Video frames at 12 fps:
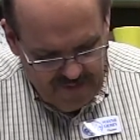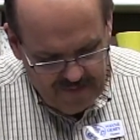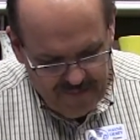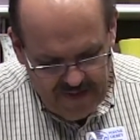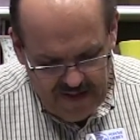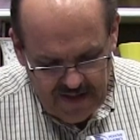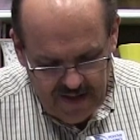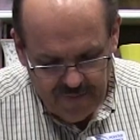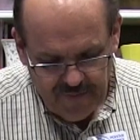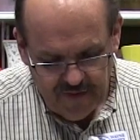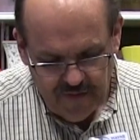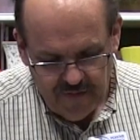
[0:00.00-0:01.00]
big peony
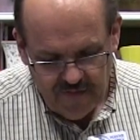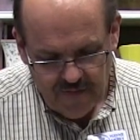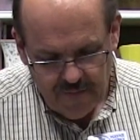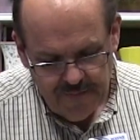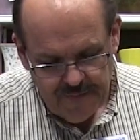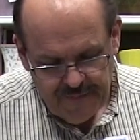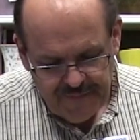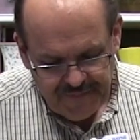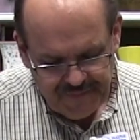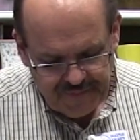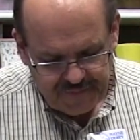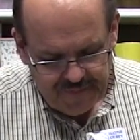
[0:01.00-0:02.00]
producer.
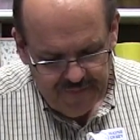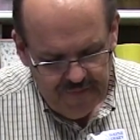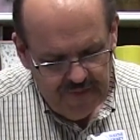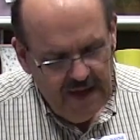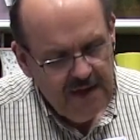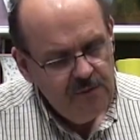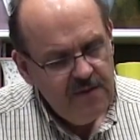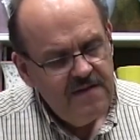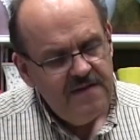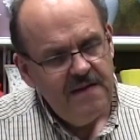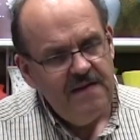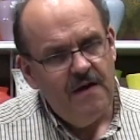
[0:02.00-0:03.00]
And we
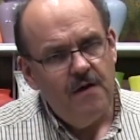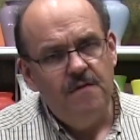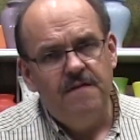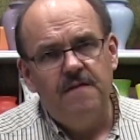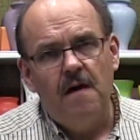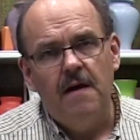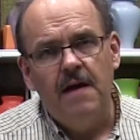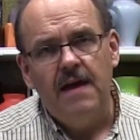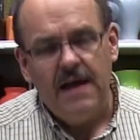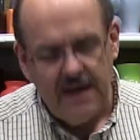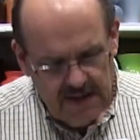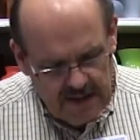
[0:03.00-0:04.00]
see those
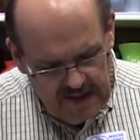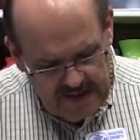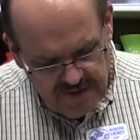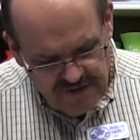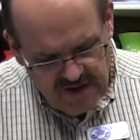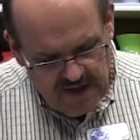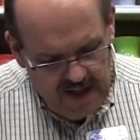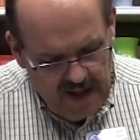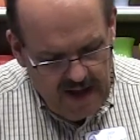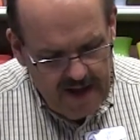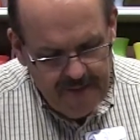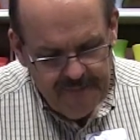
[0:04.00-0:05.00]
starting in late
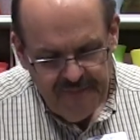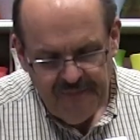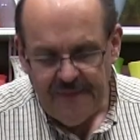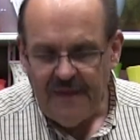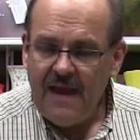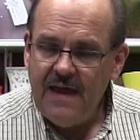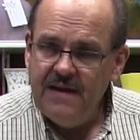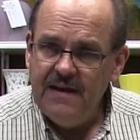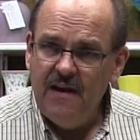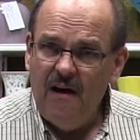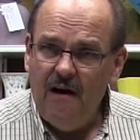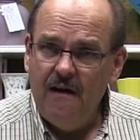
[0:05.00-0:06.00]
July and
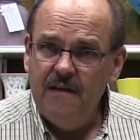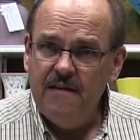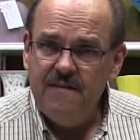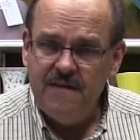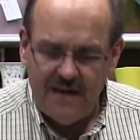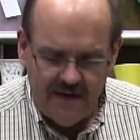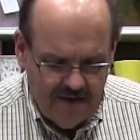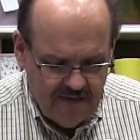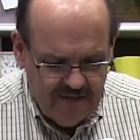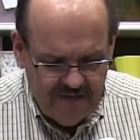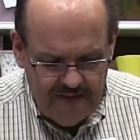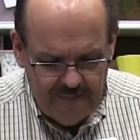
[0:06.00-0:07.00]
in August
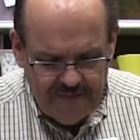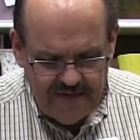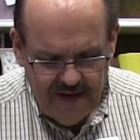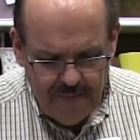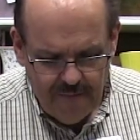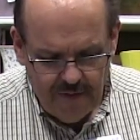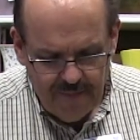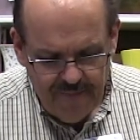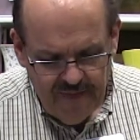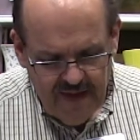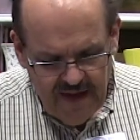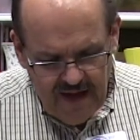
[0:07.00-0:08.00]
and September.
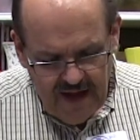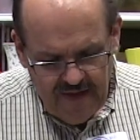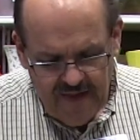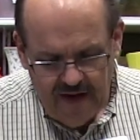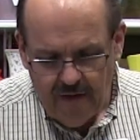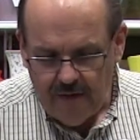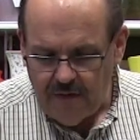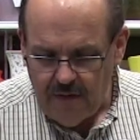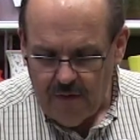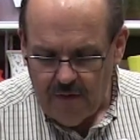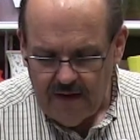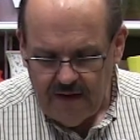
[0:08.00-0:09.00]
And they are
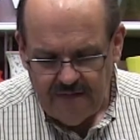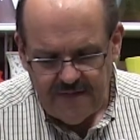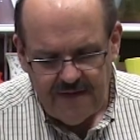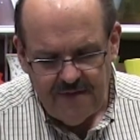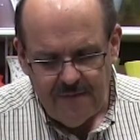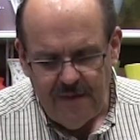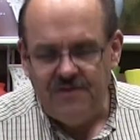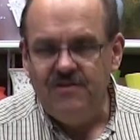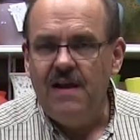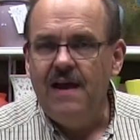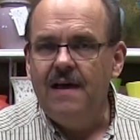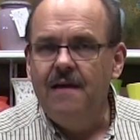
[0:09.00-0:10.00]
glorious. It's
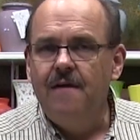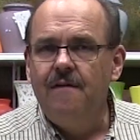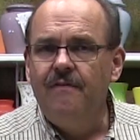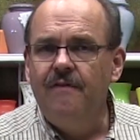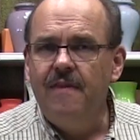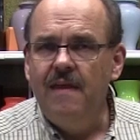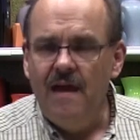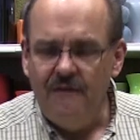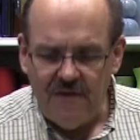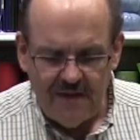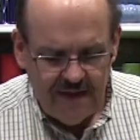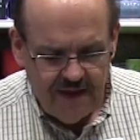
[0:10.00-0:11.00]
much like
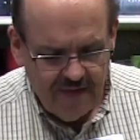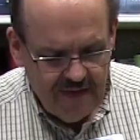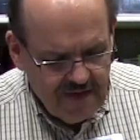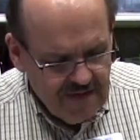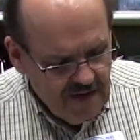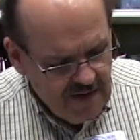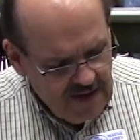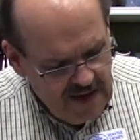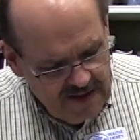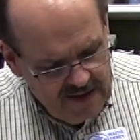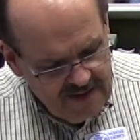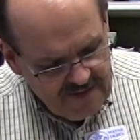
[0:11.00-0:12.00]
everything that
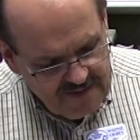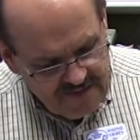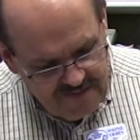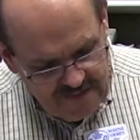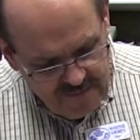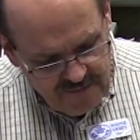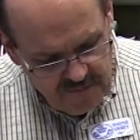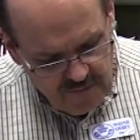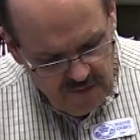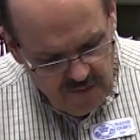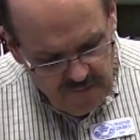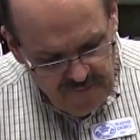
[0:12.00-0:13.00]
Alaska seems to
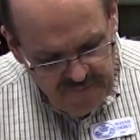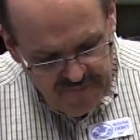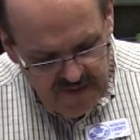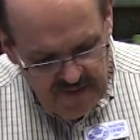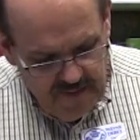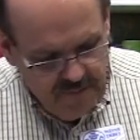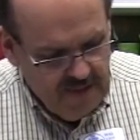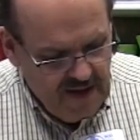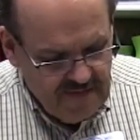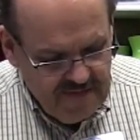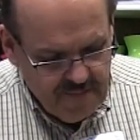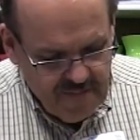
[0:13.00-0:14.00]
grow.
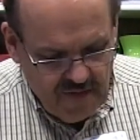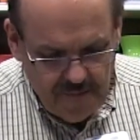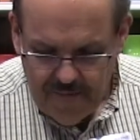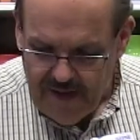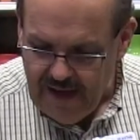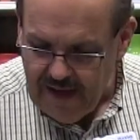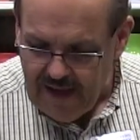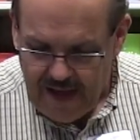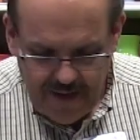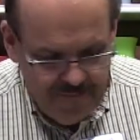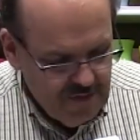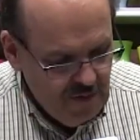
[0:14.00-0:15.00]
Blossoms are
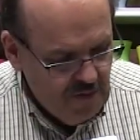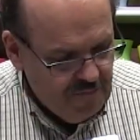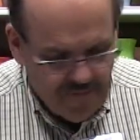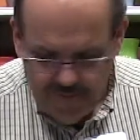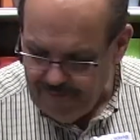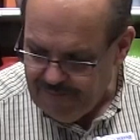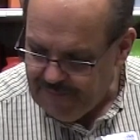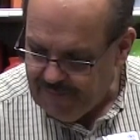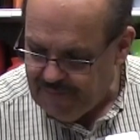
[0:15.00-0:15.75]
big and beautiful